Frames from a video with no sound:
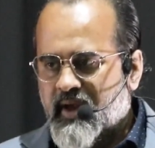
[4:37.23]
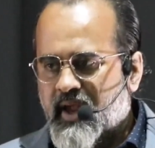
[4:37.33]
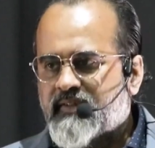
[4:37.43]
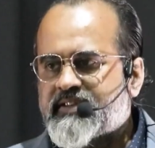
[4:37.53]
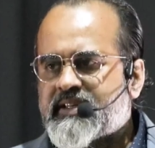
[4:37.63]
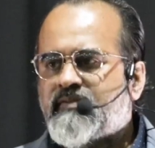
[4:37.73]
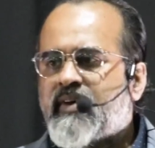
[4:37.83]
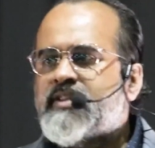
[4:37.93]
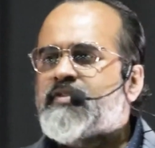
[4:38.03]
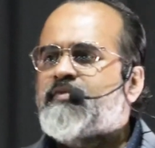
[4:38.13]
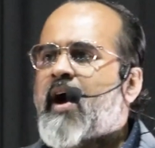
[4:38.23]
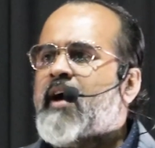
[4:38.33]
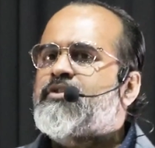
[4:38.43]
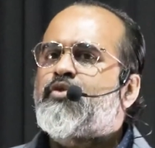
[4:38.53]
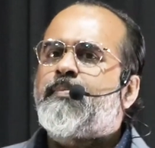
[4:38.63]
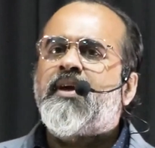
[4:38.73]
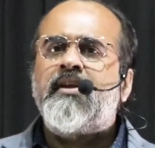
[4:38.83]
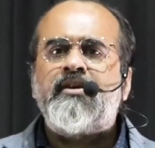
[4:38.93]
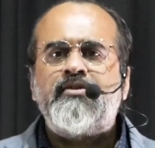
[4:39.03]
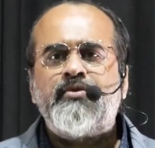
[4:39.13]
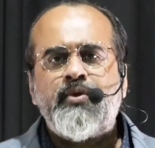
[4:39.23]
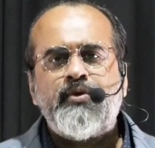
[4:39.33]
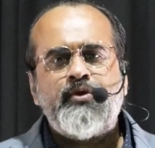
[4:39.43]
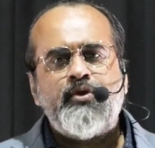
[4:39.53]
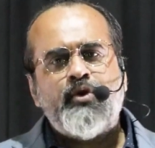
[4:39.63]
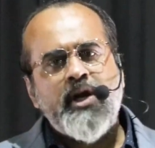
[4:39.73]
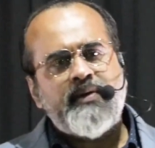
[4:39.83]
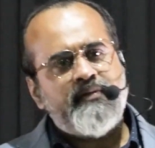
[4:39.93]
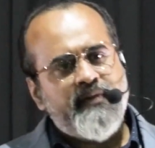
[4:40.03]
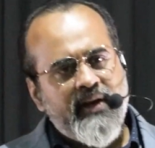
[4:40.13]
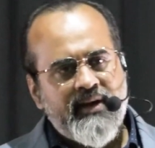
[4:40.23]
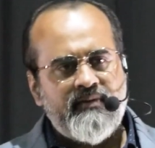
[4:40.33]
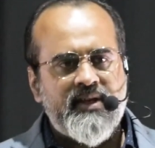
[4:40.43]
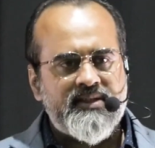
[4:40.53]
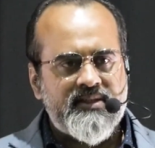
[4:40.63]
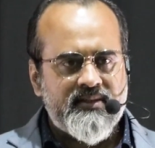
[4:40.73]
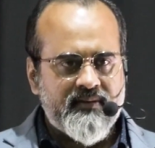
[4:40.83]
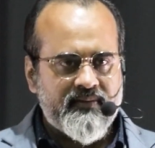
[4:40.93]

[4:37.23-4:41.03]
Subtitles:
If someone is far superior to you, you don't even feel envious.